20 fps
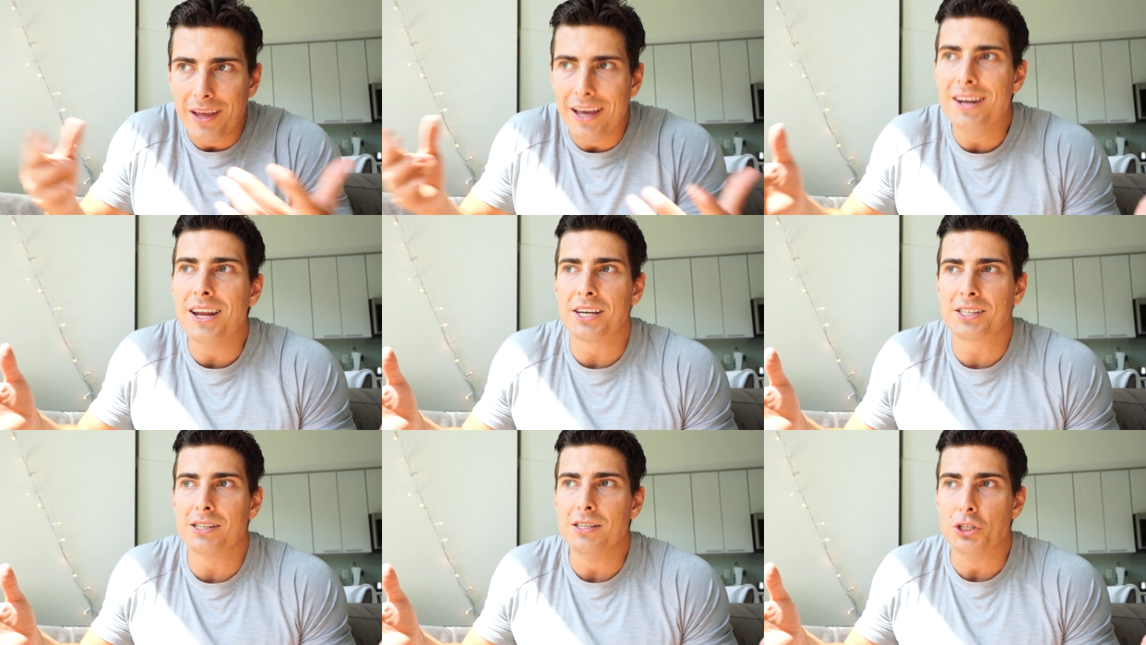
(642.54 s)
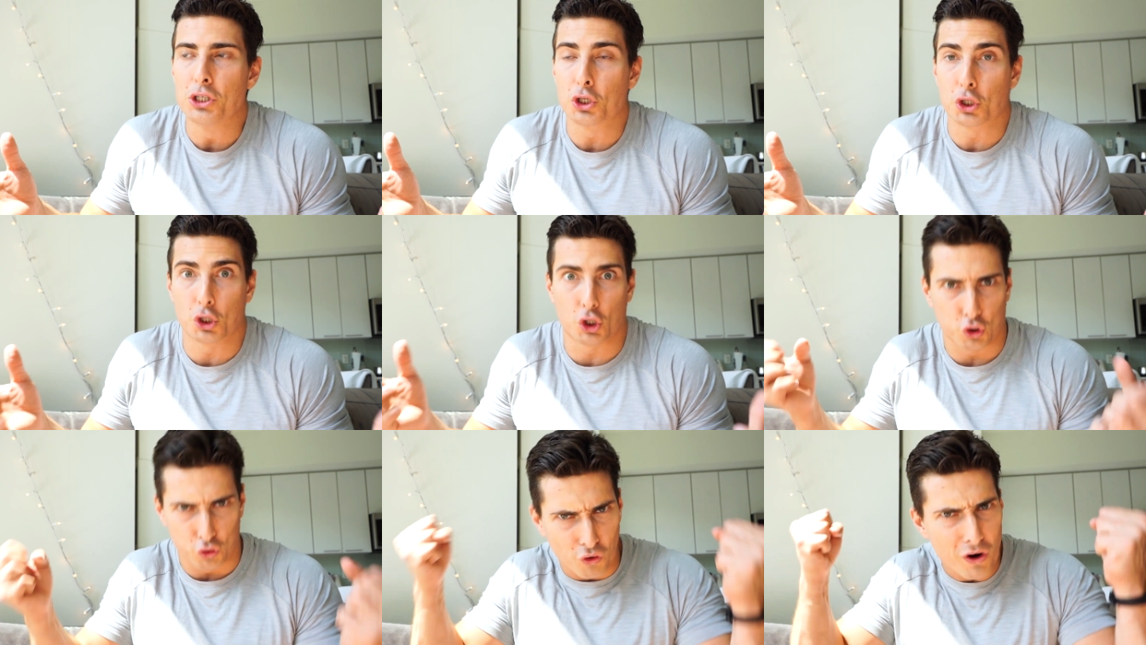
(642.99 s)
in essence
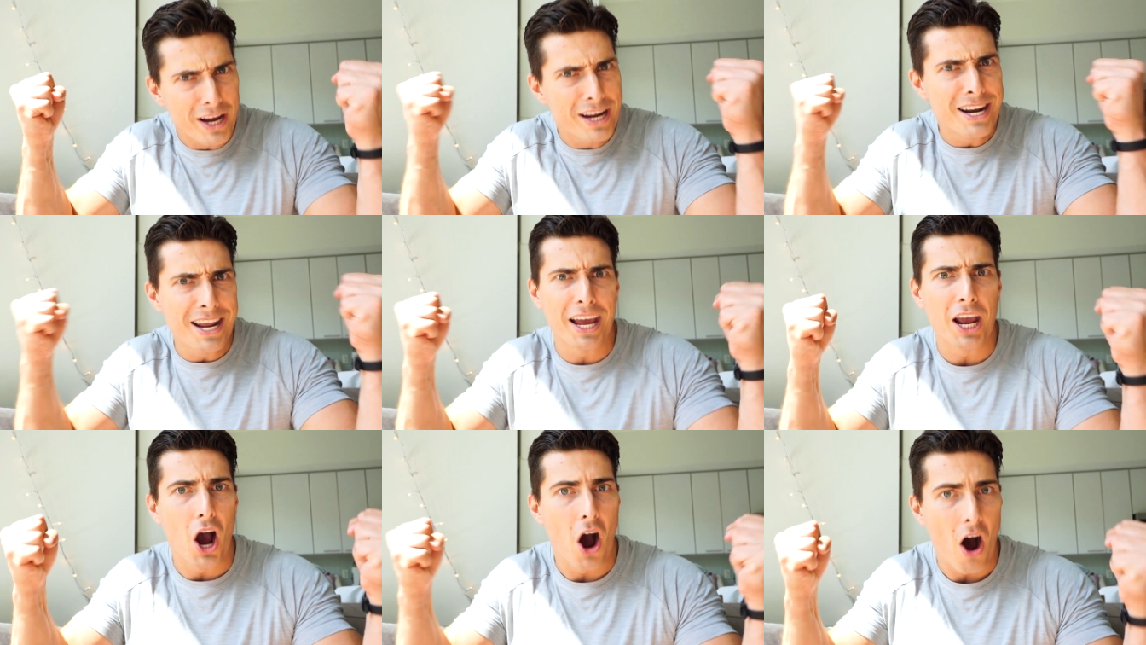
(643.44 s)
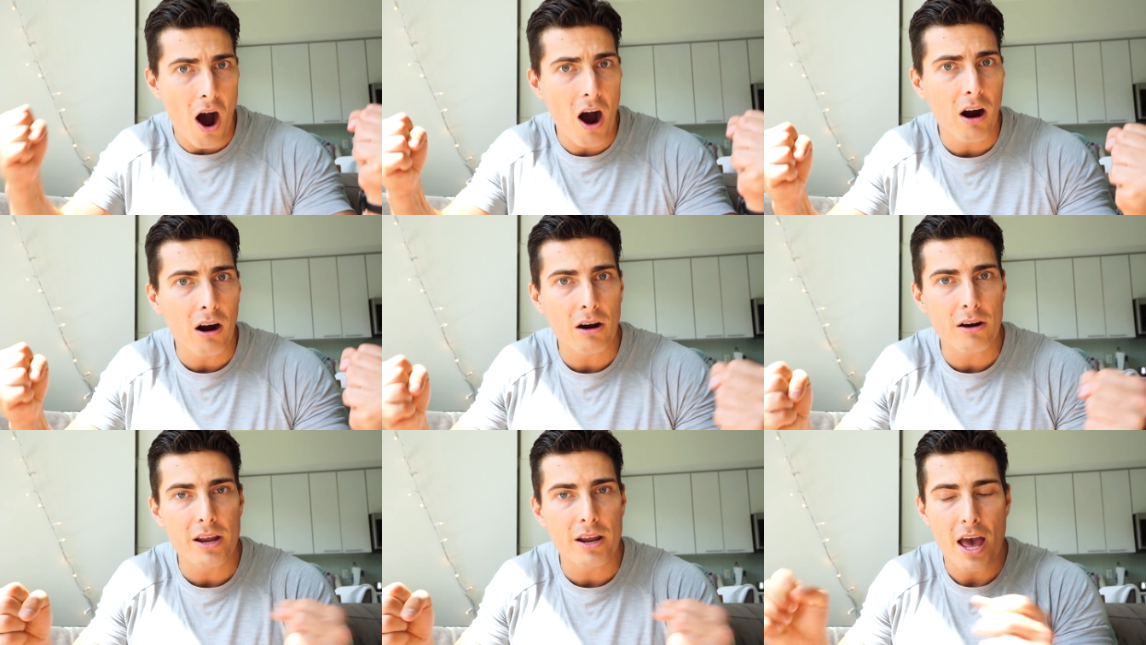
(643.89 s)
training
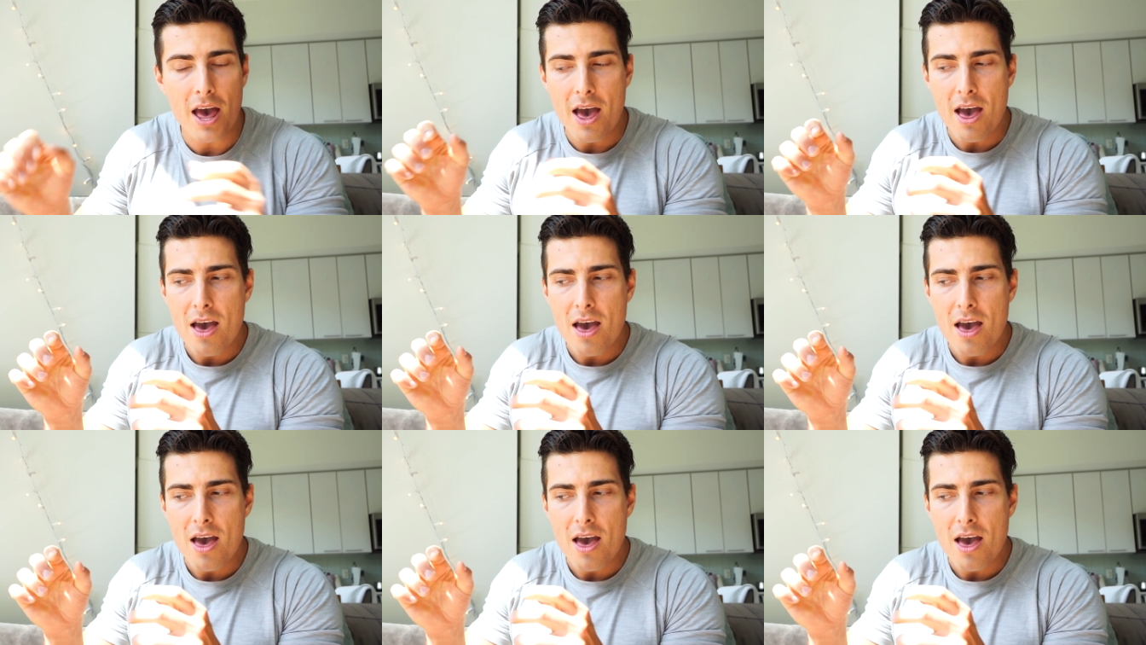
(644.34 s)
hard,